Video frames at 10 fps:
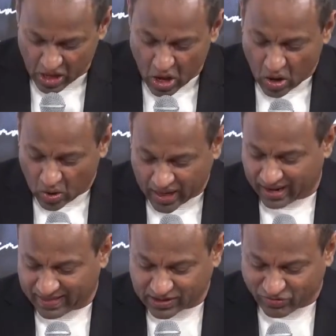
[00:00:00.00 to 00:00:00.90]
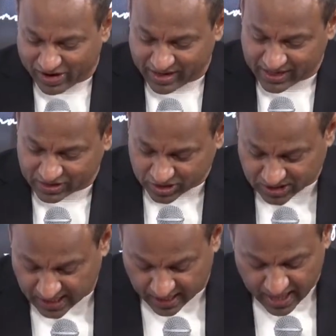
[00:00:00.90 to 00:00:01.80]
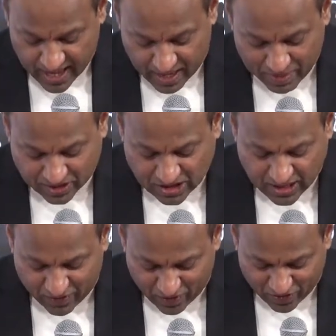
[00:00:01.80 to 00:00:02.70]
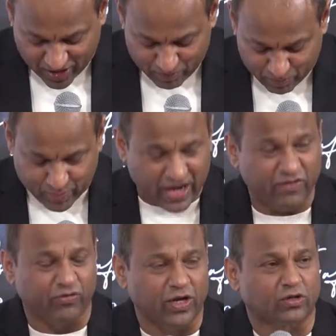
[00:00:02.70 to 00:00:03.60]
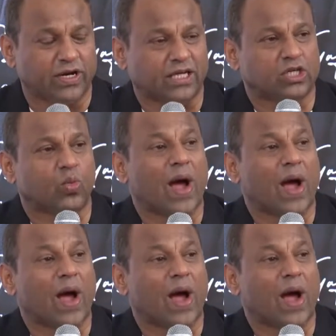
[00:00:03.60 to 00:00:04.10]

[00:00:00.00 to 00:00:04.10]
Okay, that's very interesting. Let me just give you a very brief introduction.